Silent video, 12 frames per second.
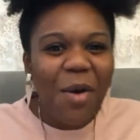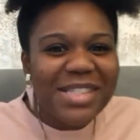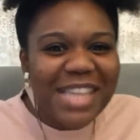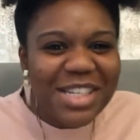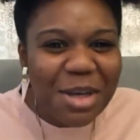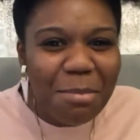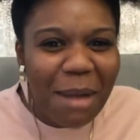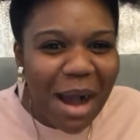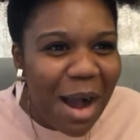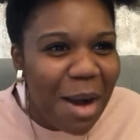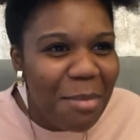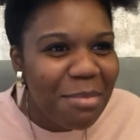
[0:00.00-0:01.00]
is that your
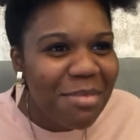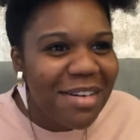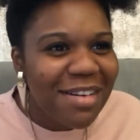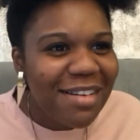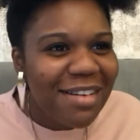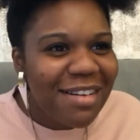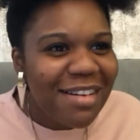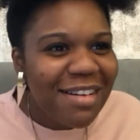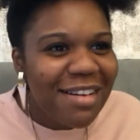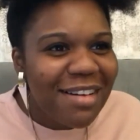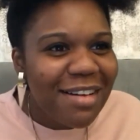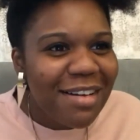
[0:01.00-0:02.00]
mom?
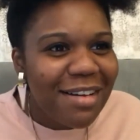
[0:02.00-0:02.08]
Yes,